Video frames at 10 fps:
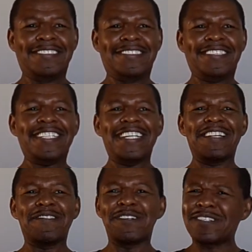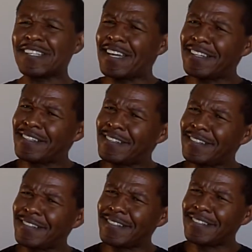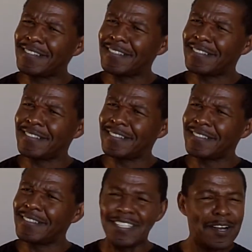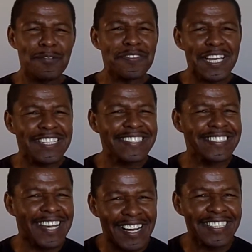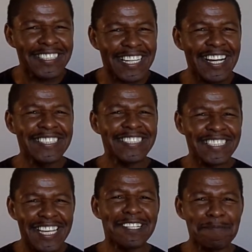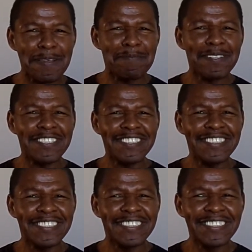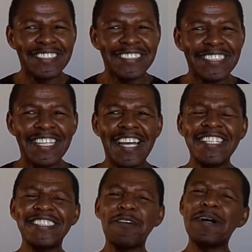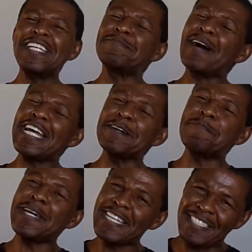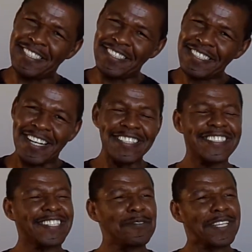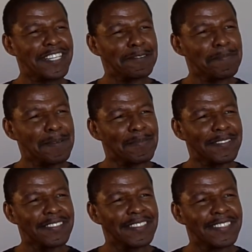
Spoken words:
And the interviewer said, you don't think guns kill people? And he said, well, in my opinion, guns don't kill people.